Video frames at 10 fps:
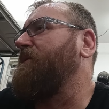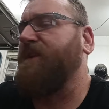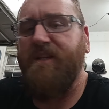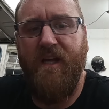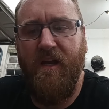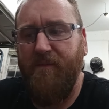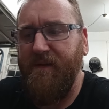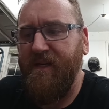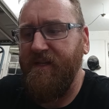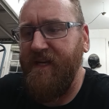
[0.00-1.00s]
really going to
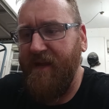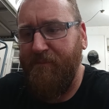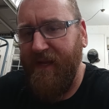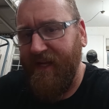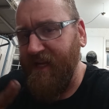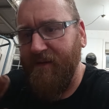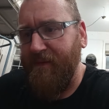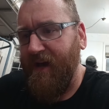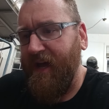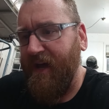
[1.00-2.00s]
be nitpicky
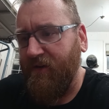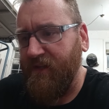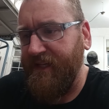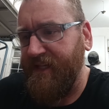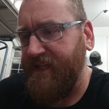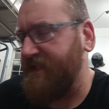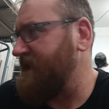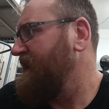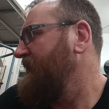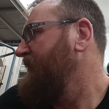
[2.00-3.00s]
about how clean it
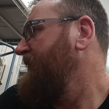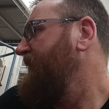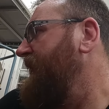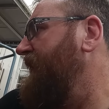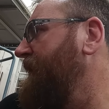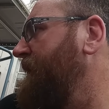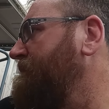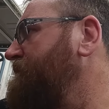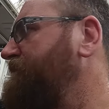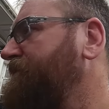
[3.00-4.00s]
is. Third